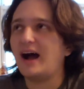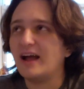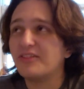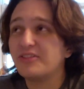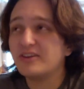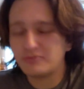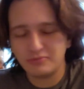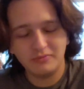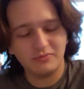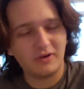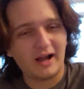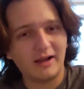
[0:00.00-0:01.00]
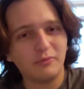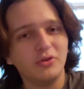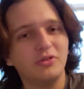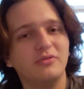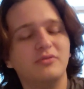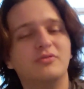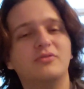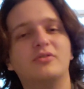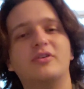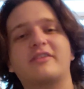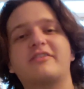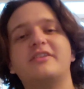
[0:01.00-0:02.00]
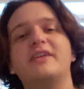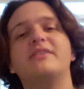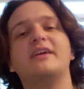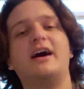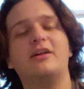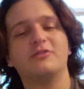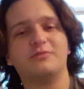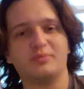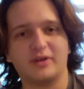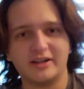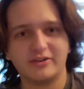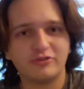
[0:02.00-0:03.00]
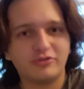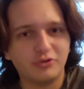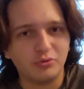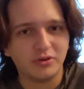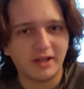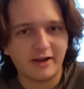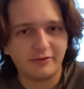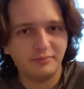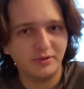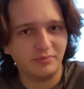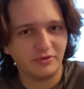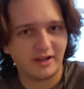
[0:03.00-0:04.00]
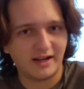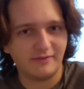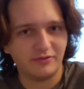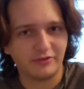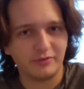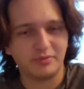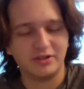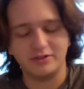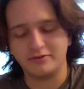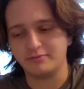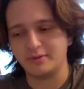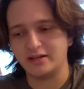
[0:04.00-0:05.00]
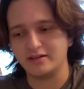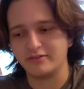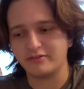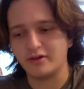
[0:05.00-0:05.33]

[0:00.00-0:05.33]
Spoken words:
I think I will extend the olive branch to a lot of people that have this opinion of bandits,